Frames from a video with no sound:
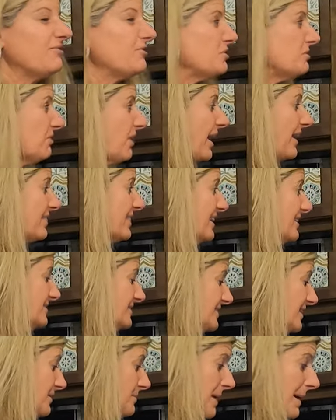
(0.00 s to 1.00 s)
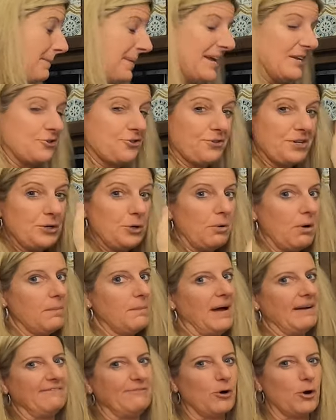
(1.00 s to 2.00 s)
if you like the outside of my pantry door,
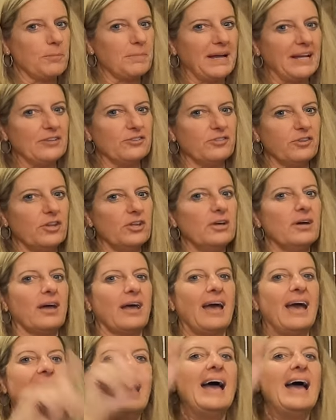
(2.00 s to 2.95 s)
my farmhouse look,